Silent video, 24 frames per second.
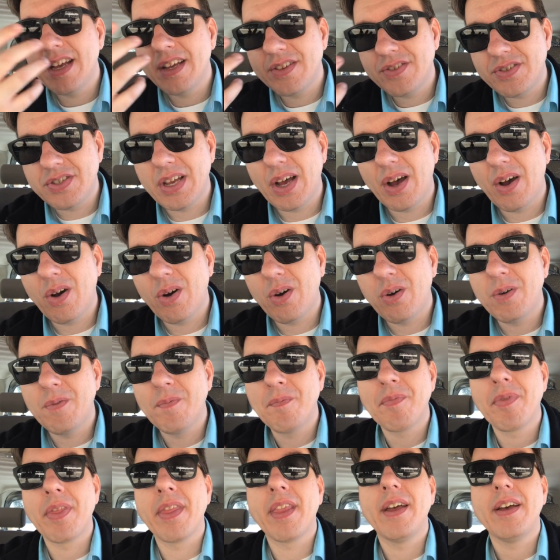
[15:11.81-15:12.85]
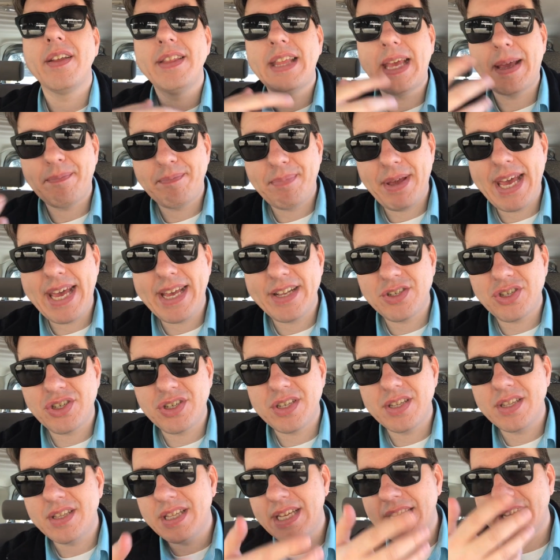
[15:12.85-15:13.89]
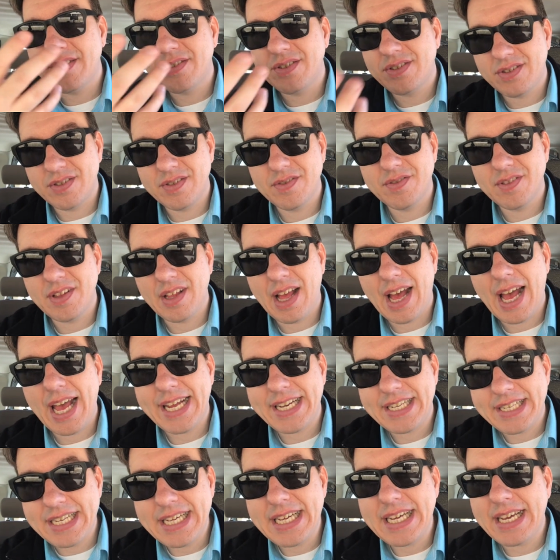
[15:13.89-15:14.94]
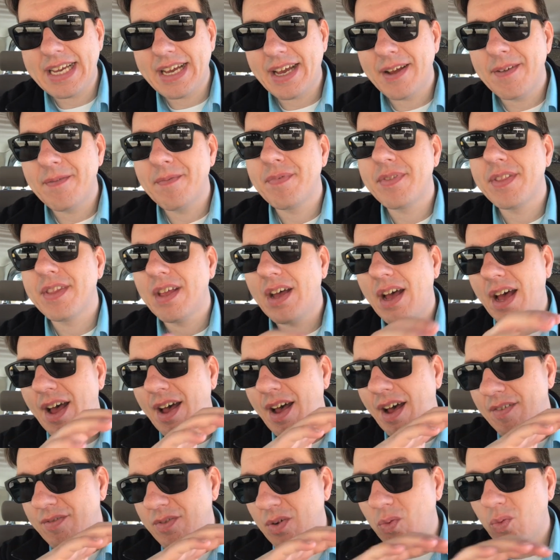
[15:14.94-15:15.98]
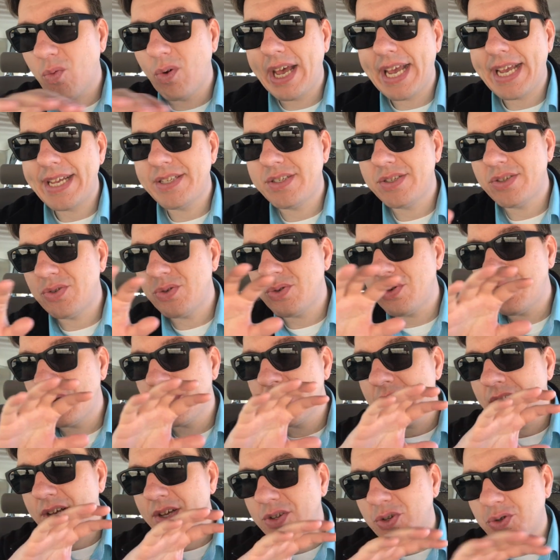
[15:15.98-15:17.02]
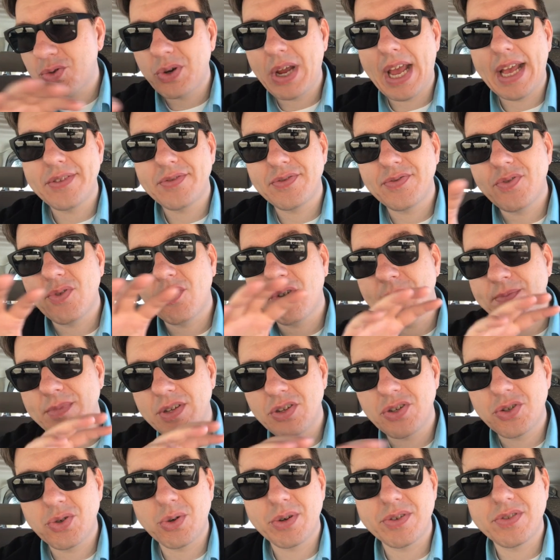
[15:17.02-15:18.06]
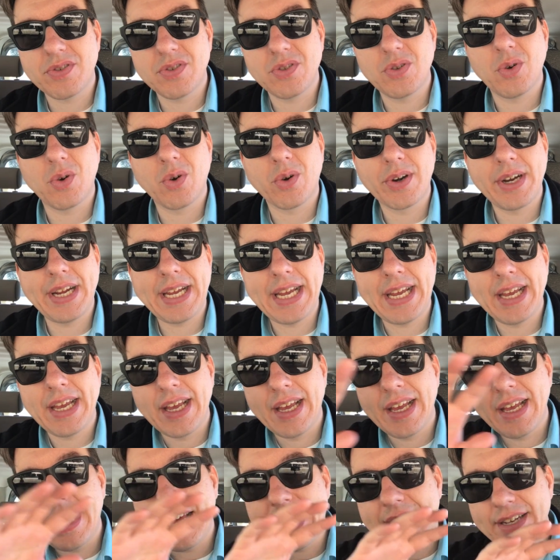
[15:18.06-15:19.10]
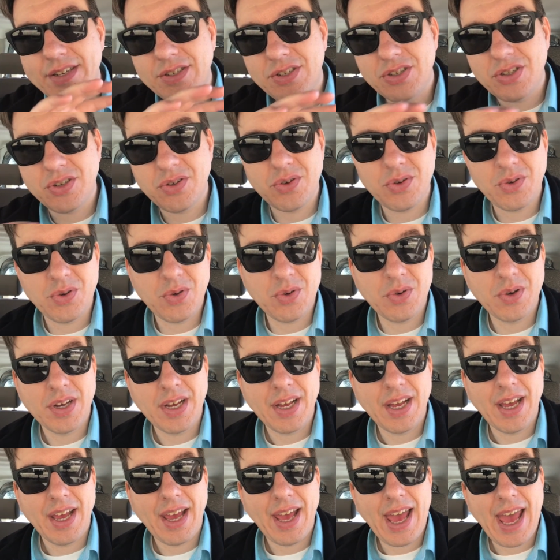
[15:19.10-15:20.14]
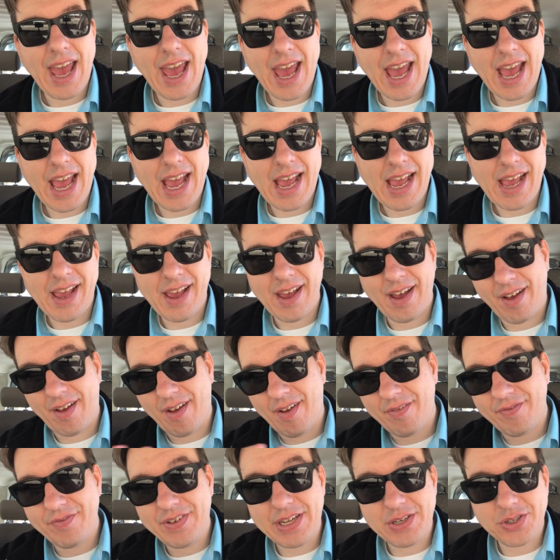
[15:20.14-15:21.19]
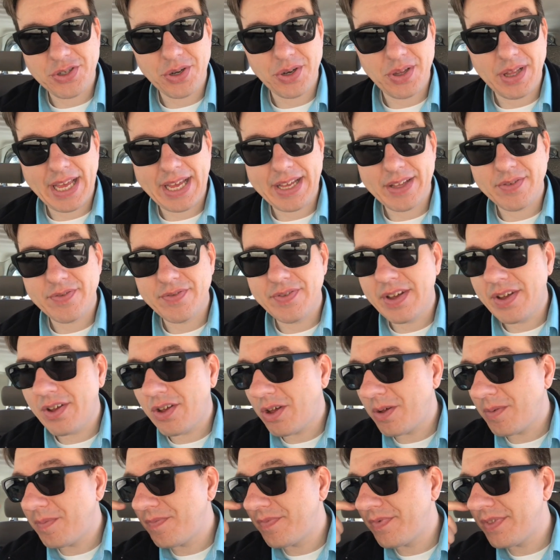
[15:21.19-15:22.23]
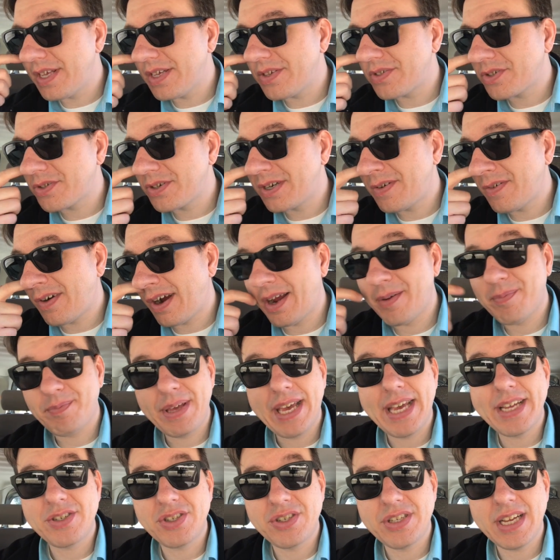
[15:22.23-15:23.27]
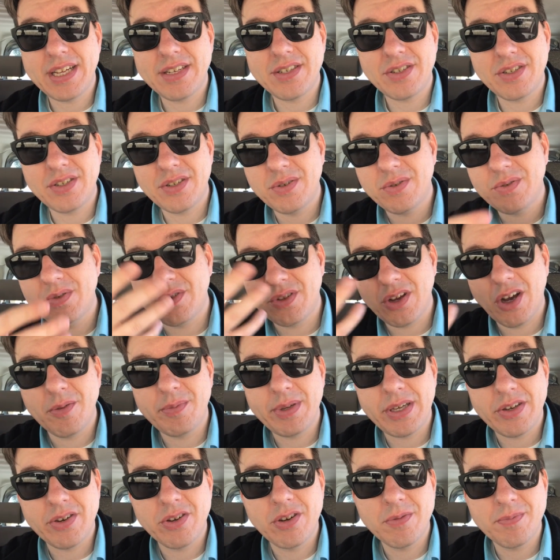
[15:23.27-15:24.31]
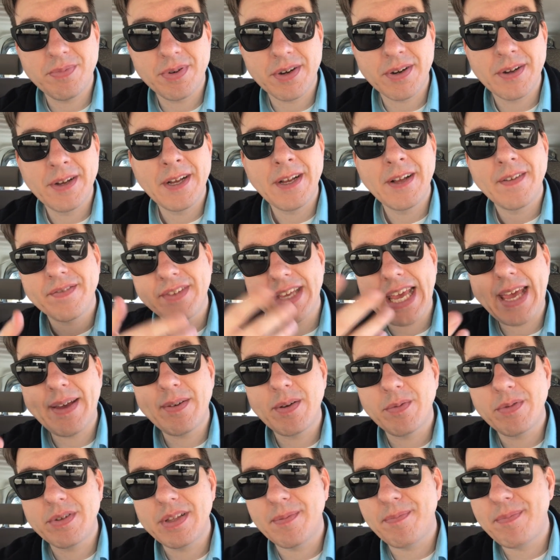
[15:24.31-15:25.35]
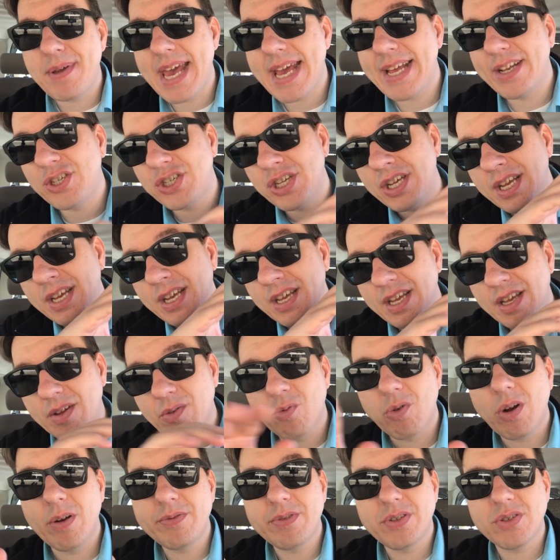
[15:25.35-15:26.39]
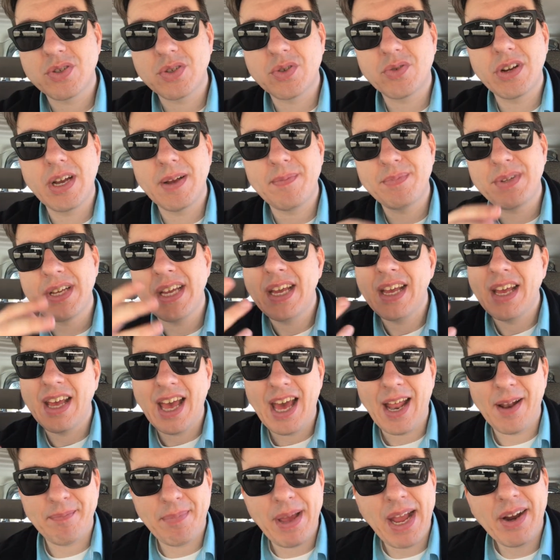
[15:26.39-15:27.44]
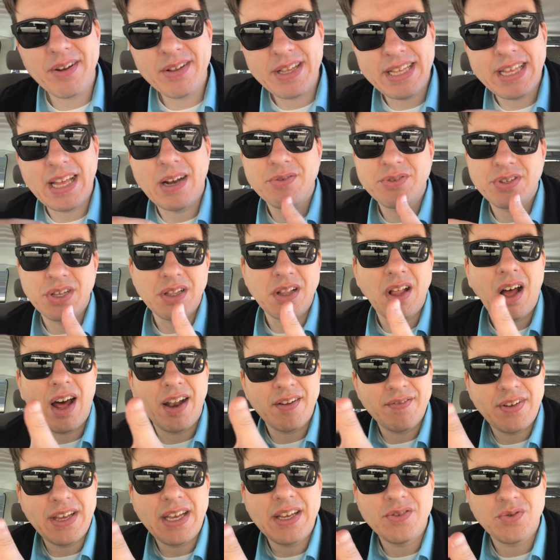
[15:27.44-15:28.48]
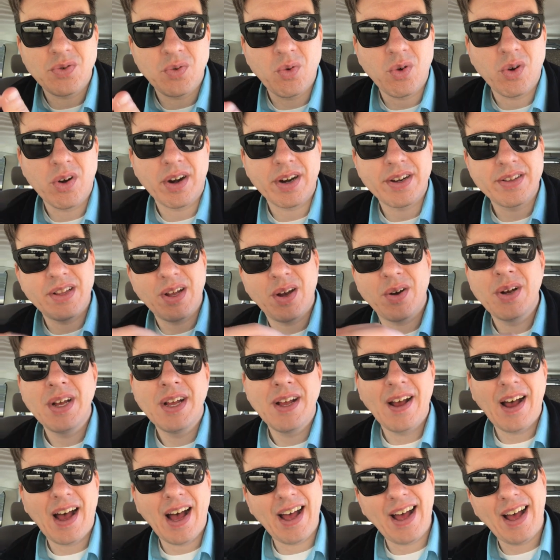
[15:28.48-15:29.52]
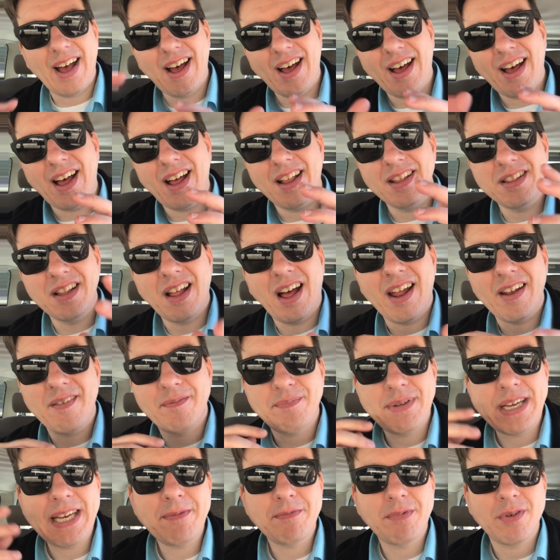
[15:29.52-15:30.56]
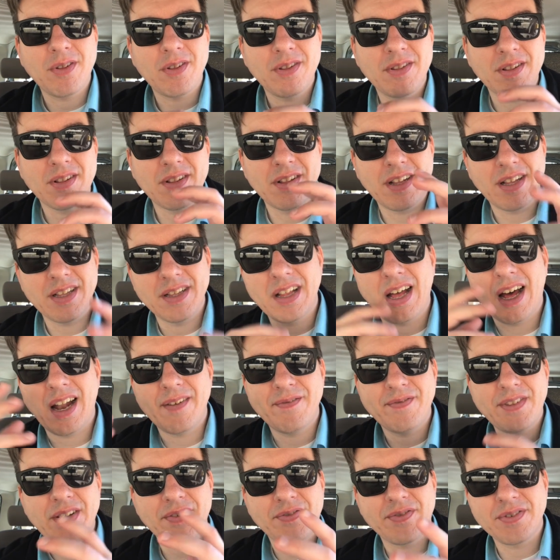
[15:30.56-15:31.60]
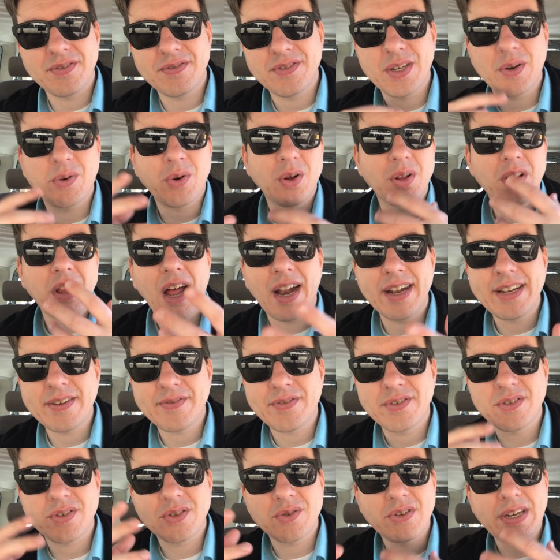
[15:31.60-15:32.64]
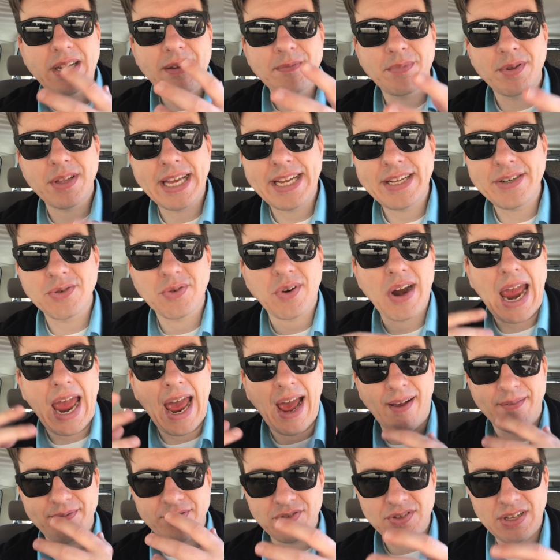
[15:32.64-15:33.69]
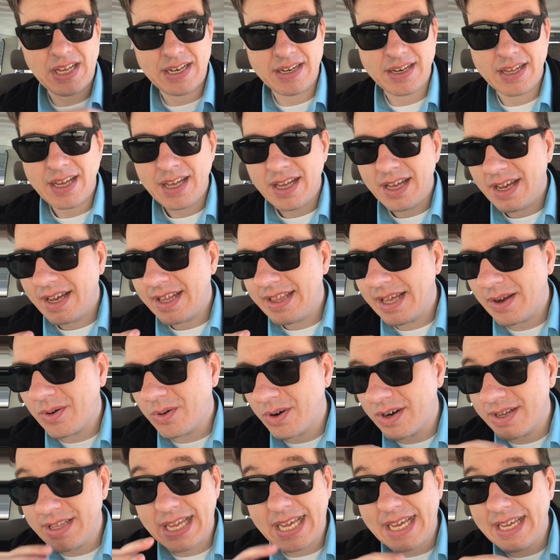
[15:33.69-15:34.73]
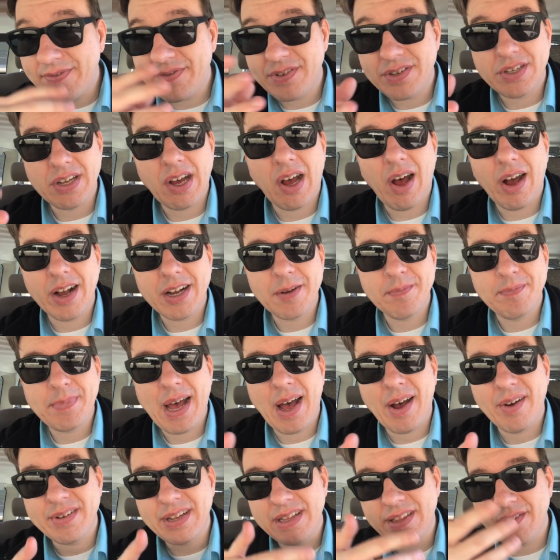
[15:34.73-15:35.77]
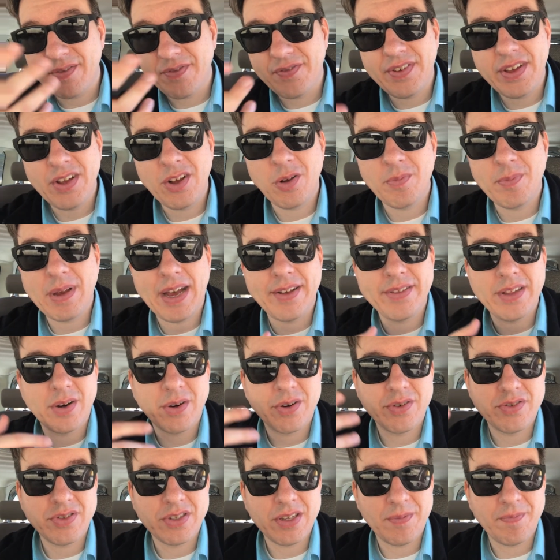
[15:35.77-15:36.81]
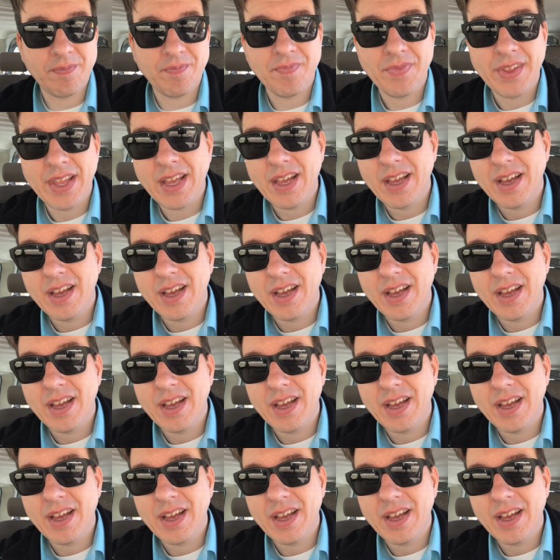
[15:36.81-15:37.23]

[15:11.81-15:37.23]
So they pitched this idea uh, of a way to transform the short story into a uh, feature-length film. This screenwriter pitched it to Tobe Hooper, came up with a pitch wrote the script, and apparently that was a lot of his work. Though a, a, lot of people, a lot of different, there were a lot of different screenplay drafts, and they were they even talk about in the film how there were some